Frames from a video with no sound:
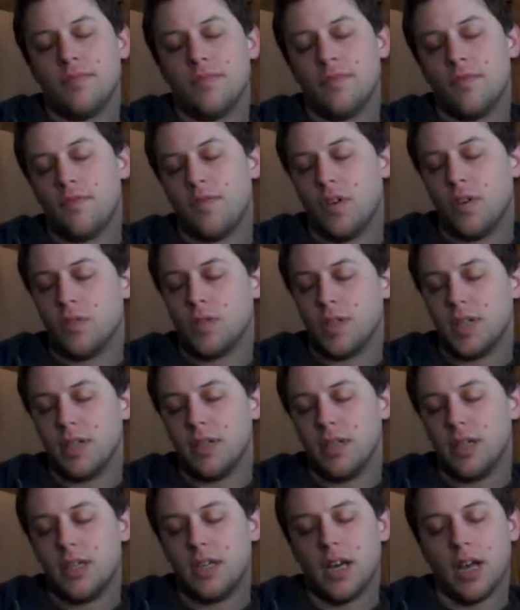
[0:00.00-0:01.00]

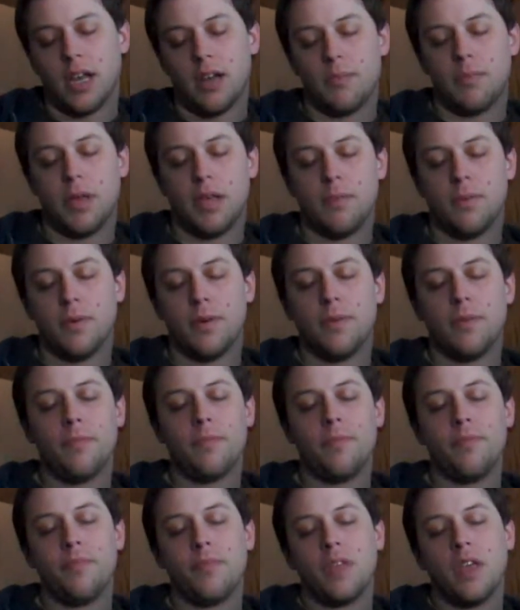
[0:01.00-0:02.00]
folksy kind of people.
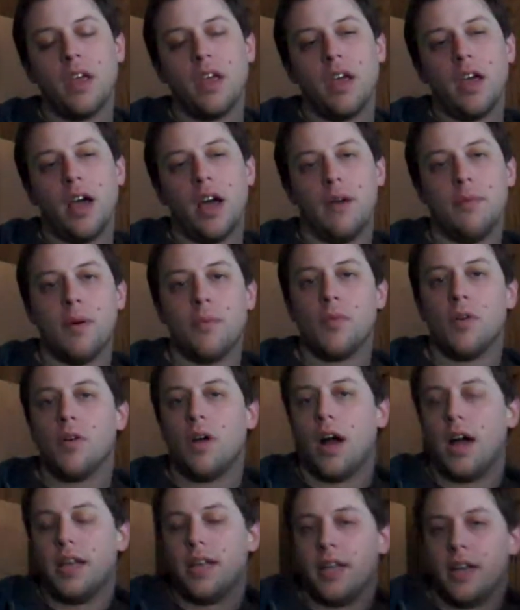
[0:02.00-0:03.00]
I remember
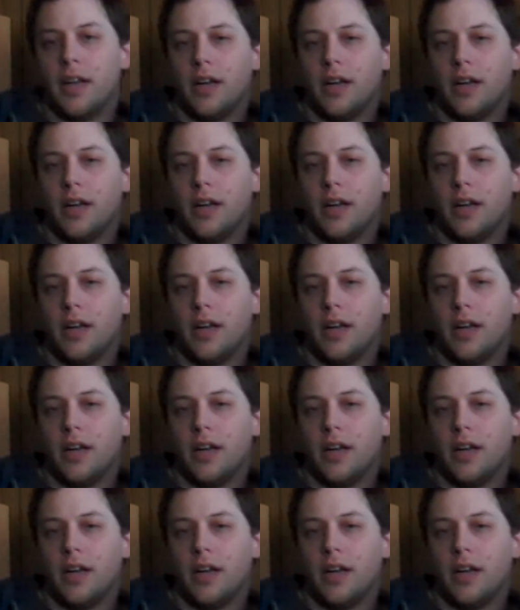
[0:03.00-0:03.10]
I did